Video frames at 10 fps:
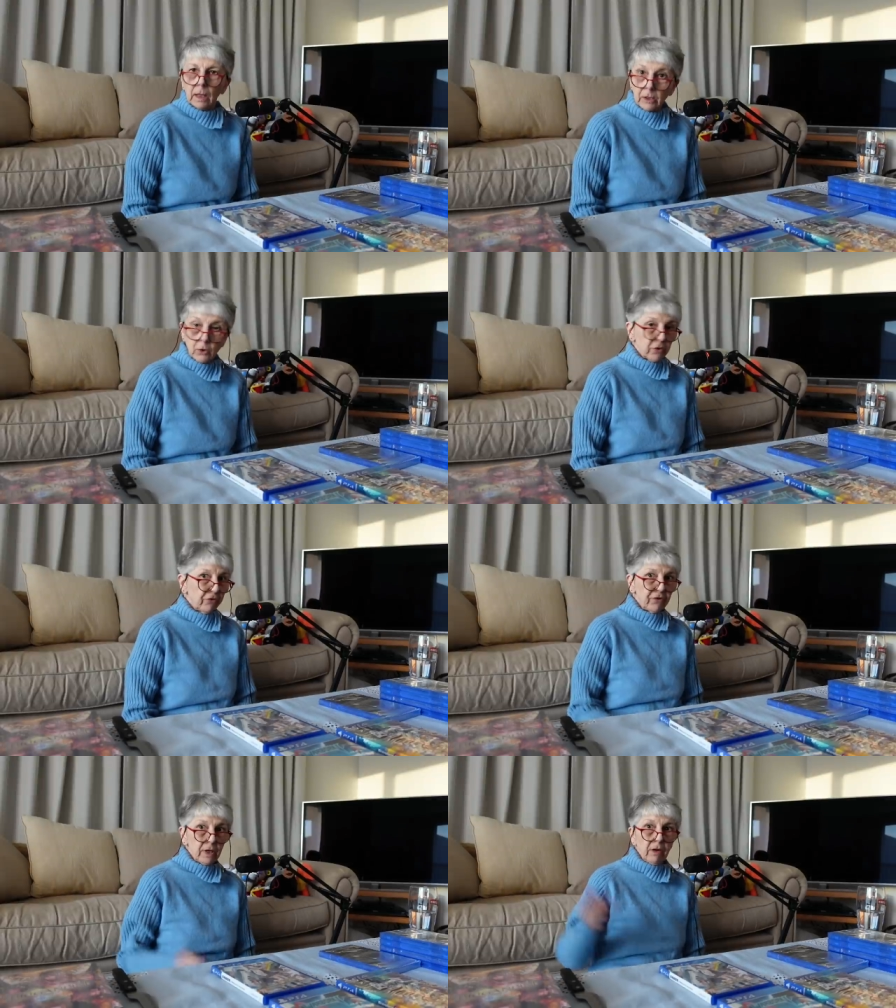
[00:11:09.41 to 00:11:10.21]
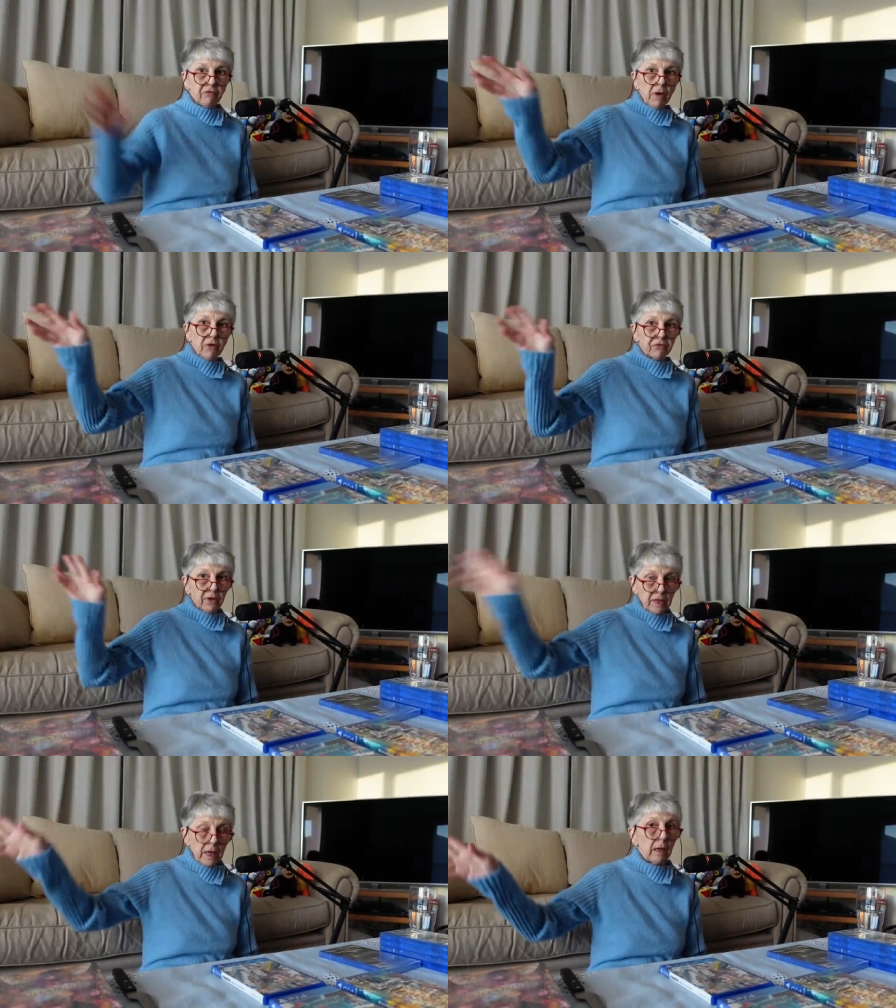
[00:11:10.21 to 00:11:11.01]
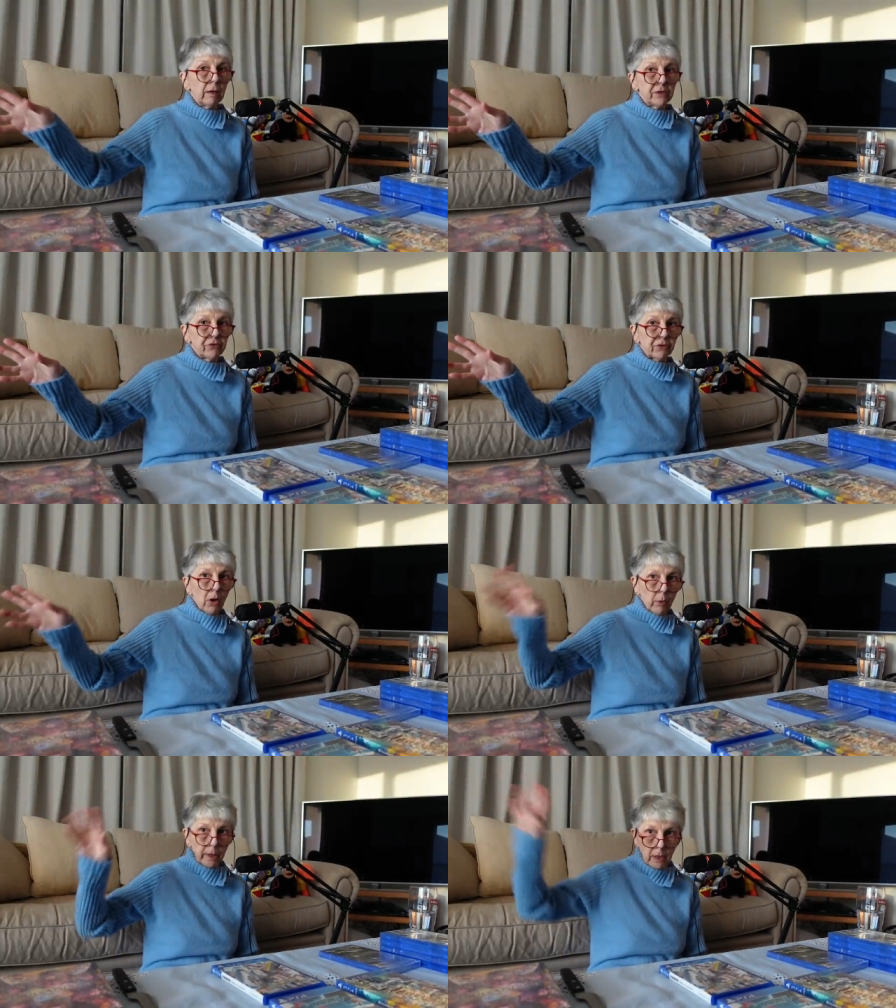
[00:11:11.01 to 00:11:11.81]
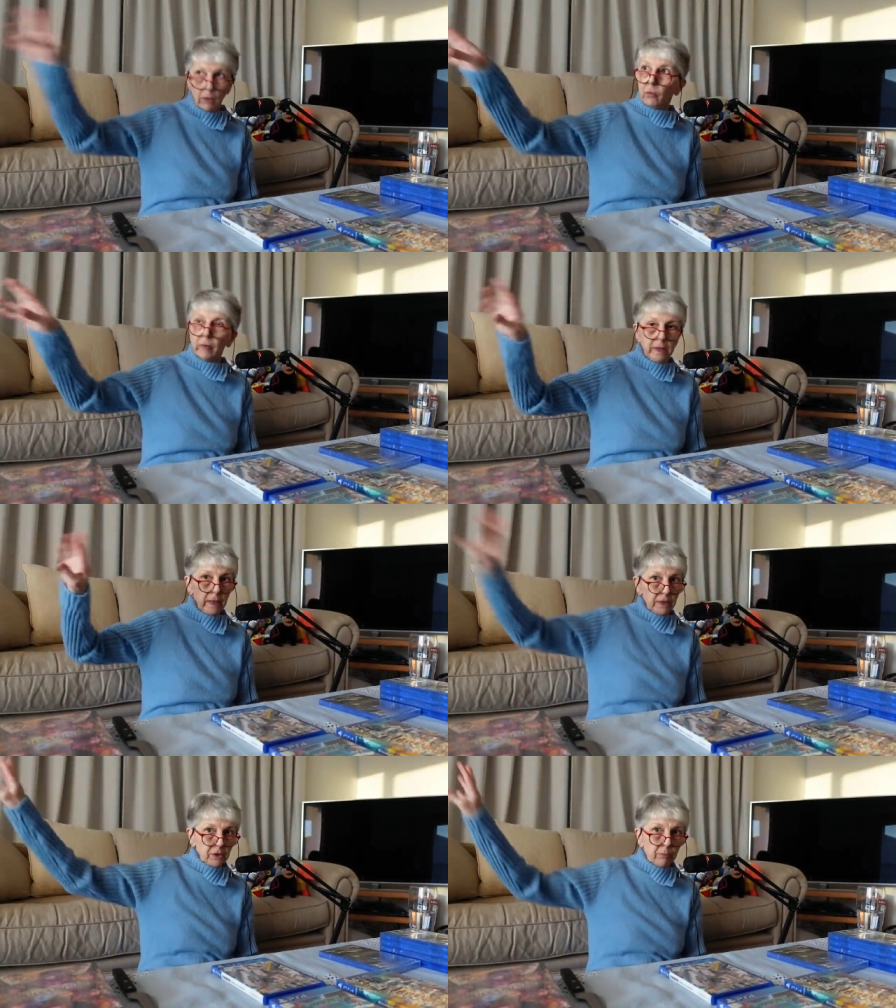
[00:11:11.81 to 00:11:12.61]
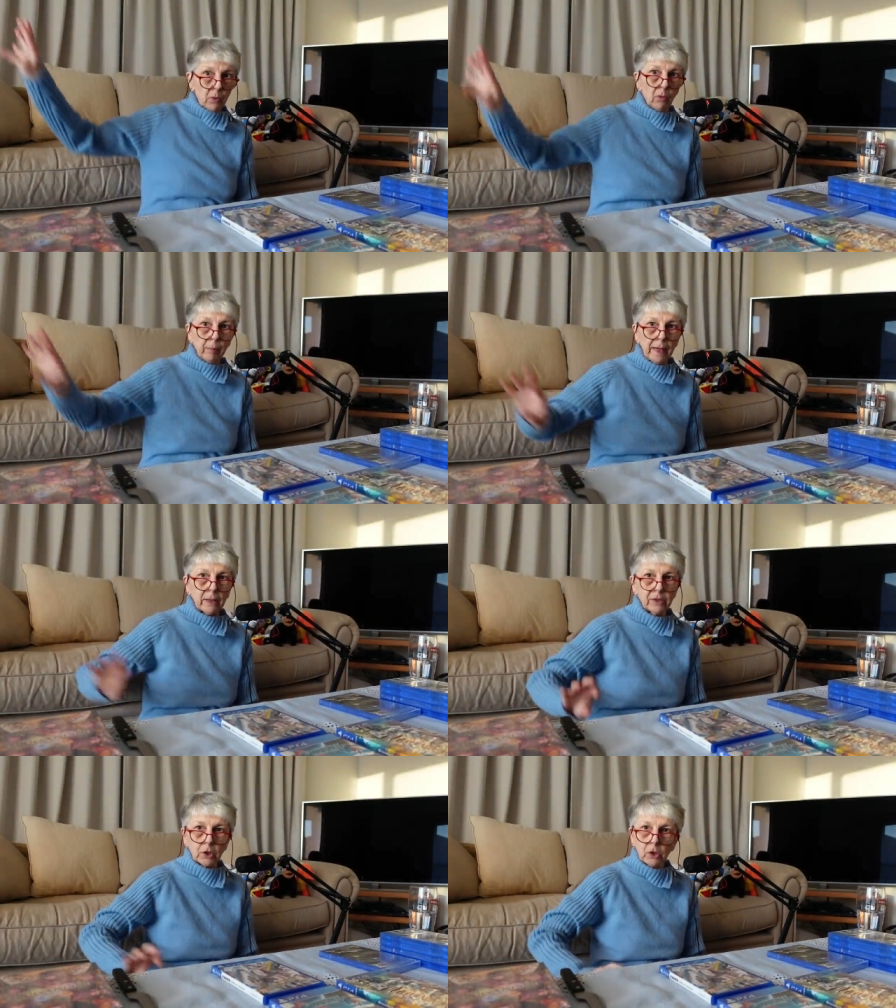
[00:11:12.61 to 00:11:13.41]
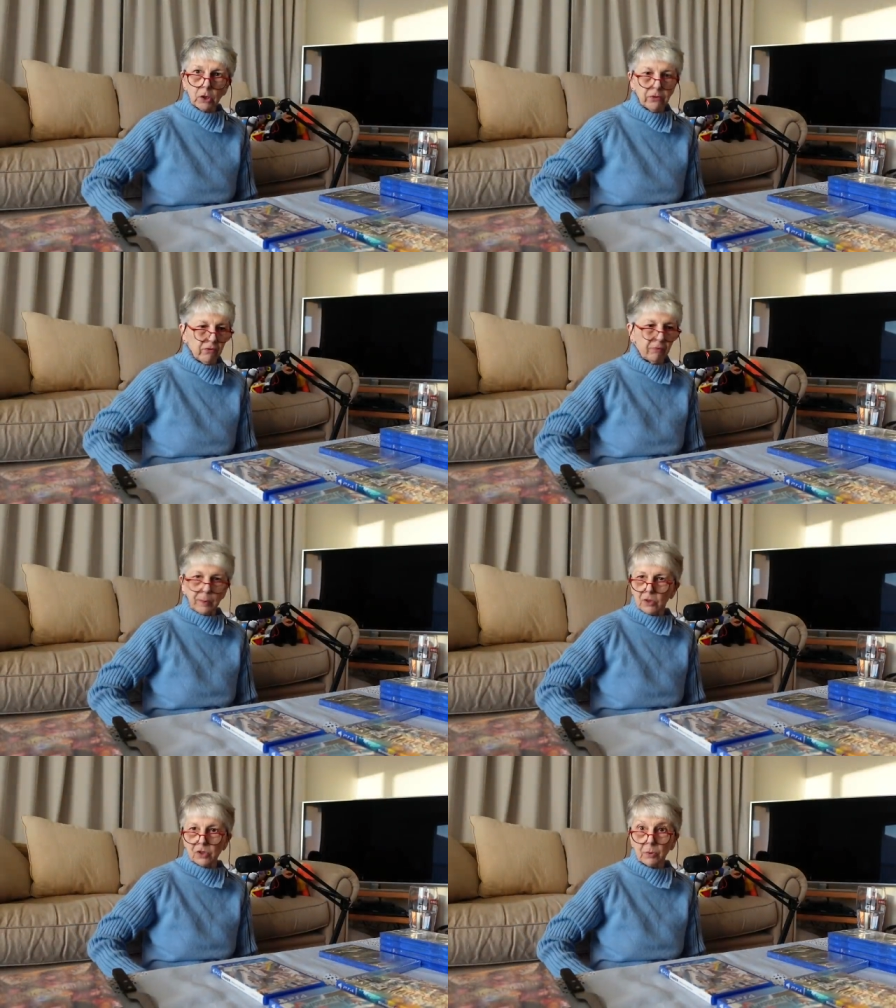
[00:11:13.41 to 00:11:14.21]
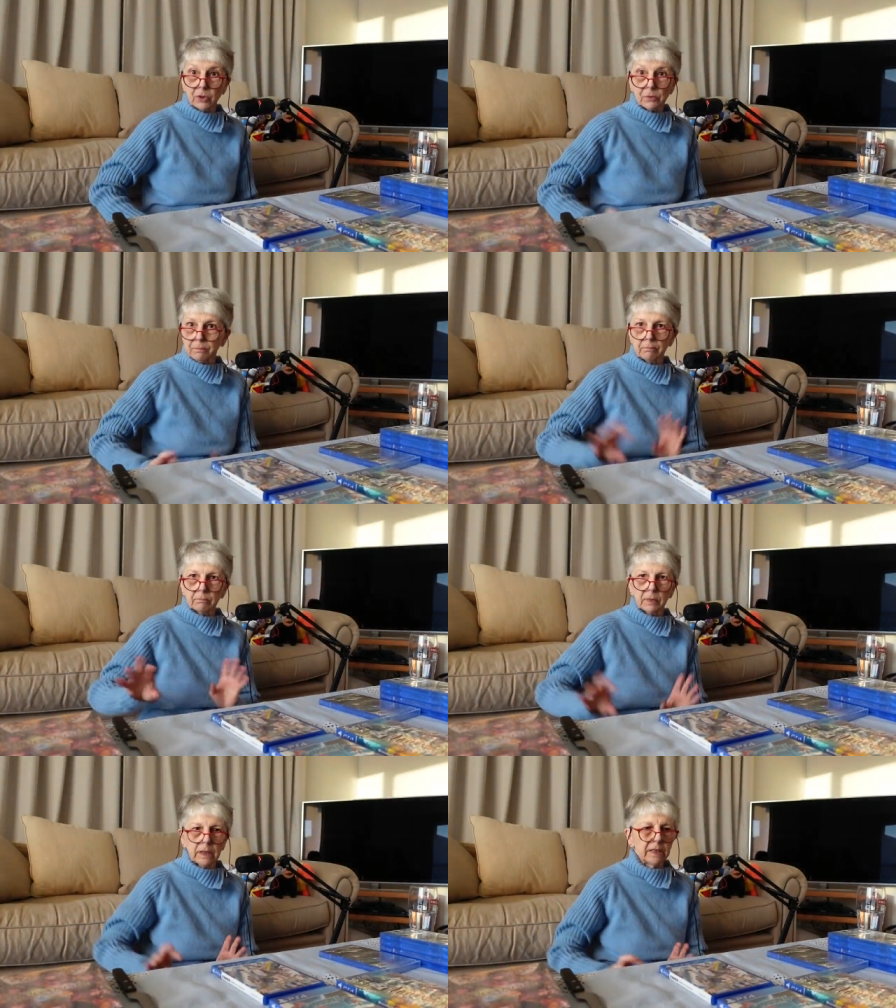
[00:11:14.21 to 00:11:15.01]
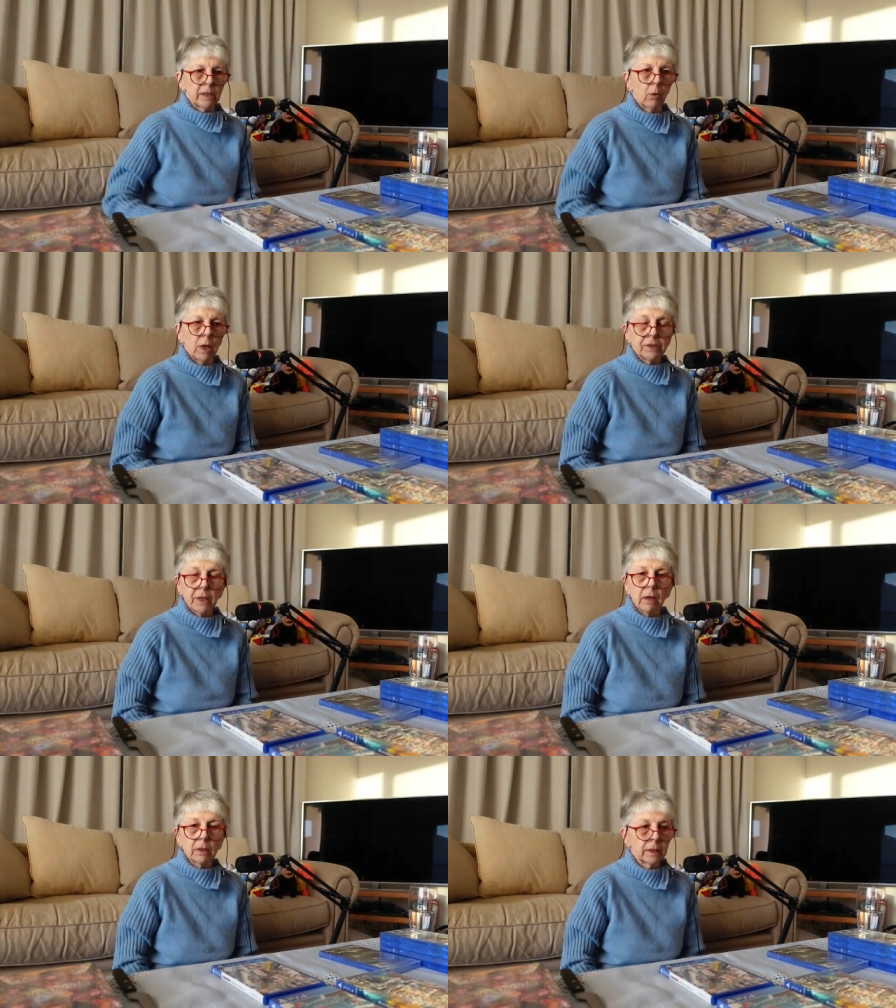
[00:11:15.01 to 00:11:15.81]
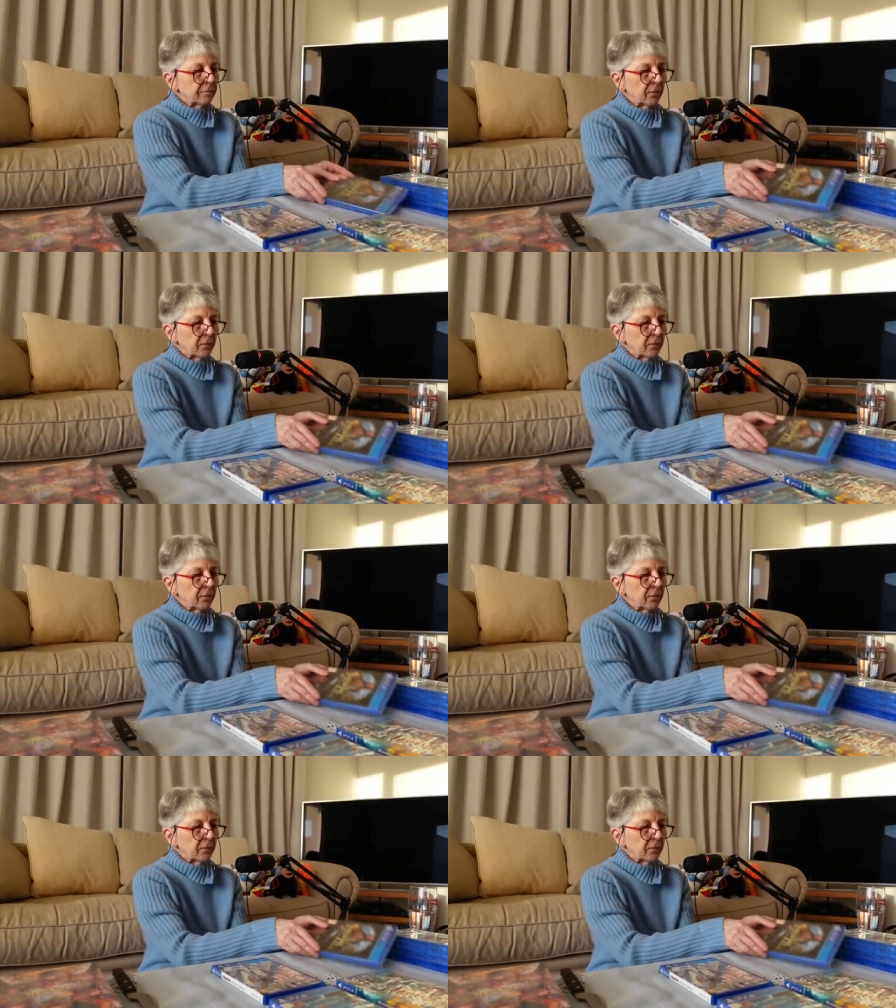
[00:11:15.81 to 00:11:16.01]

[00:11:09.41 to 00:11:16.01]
And you can see how fast the daylight is going. I already had to pull back the curtains because it was getting quite dark.